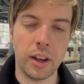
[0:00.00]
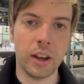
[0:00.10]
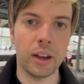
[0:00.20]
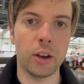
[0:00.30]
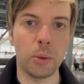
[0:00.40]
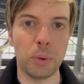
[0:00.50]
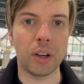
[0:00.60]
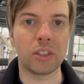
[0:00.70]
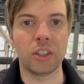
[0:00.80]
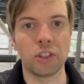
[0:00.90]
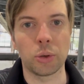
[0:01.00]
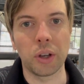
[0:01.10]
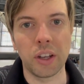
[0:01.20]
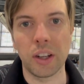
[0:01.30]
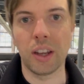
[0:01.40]
Uh, I uh, hope you guys enjoyed
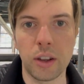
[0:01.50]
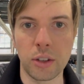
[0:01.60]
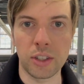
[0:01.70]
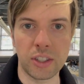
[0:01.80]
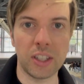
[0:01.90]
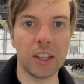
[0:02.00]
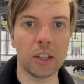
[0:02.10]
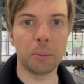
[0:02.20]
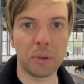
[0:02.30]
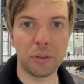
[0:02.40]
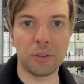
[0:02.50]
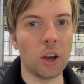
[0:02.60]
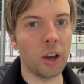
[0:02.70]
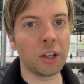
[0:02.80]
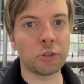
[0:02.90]
it and got to see a little bit of
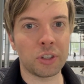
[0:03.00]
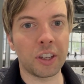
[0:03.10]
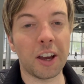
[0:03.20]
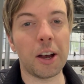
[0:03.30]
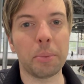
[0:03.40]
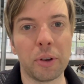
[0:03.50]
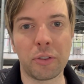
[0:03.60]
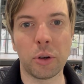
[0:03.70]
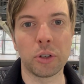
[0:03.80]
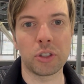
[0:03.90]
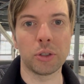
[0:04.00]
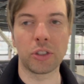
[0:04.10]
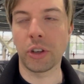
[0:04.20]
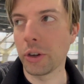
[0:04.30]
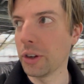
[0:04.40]
an interesting car, but of course
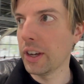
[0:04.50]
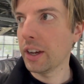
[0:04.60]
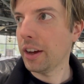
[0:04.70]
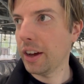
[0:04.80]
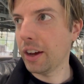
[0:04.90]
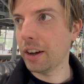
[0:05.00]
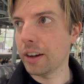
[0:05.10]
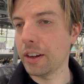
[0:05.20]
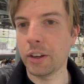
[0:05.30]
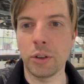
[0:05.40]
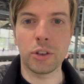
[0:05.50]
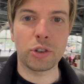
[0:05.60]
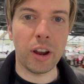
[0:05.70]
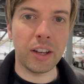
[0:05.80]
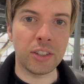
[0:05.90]
also, uh, you know, the
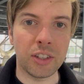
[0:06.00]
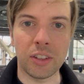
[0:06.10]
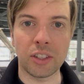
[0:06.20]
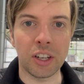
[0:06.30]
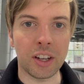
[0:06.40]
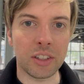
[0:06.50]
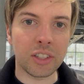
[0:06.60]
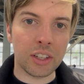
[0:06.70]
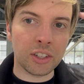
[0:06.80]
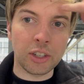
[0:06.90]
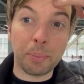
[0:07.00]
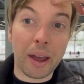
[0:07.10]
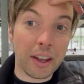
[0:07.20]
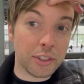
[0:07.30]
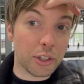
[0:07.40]
trains and the Shinkansens in
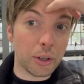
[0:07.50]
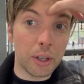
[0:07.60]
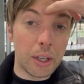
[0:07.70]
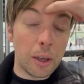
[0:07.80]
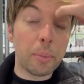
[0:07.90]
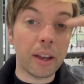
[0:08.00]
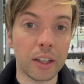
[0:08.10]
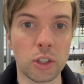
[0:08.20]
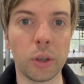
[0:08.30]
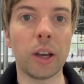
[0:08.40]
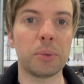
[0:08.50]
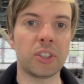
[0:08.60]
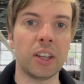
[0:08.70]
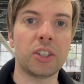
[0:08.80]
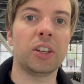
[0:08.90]
Japan. So back at Toyama
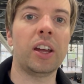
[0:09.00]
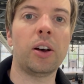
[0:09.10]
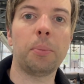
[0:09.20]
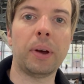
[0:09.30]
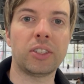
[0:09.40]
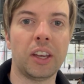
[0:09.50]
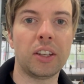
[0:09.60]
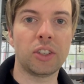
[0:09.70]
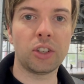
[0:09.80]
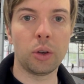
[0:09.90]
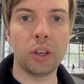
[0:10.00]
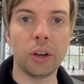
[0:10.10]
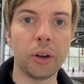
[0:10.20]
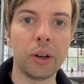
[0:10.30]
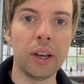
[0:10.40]
Station now, about to head to
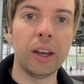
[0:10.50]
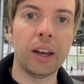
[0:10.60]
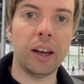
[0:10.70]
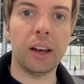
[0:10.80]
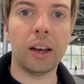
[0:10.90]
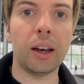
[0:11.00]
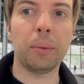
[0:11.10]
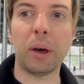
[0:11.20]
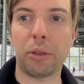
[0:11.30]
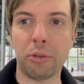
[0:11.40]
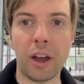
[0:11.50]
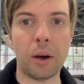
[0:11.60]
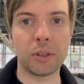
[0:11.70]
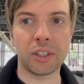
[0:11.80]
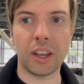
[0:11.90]
Tokyo, uh, about three
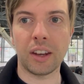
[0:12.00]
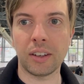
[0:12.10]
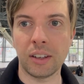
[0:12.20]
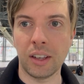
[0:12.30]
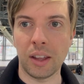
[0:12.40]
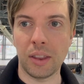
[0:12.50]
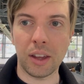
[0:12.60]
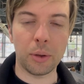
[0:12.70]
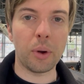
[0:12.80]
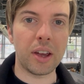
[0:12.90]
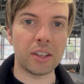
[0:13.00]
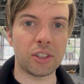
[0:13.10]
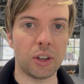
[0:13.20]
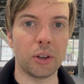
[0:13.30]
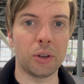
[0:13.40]
hours again the other way.
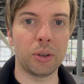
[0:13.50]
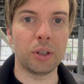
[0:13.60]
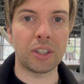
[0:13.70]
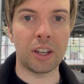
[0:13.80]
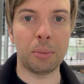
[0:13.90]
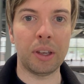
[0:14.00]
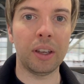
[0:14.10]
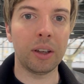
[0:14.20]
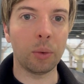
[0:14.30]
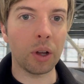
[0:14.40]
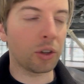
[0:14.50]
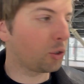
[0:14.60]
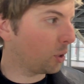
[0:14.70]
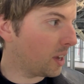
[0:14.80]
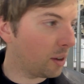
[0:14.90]
So it's gonna be well and
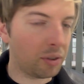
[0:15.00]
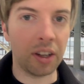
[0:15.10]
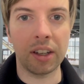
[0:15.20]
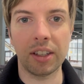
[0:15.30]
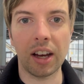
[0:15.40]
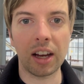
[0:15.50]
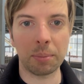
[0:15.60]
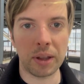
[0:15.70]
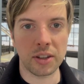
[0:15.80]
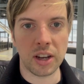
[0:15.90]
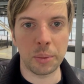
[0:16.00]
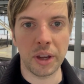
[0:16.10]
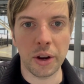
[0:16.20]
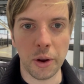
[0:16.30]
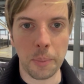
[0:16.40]
truly evening and dark by the time we
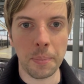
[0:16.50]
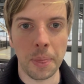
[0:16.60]
get home.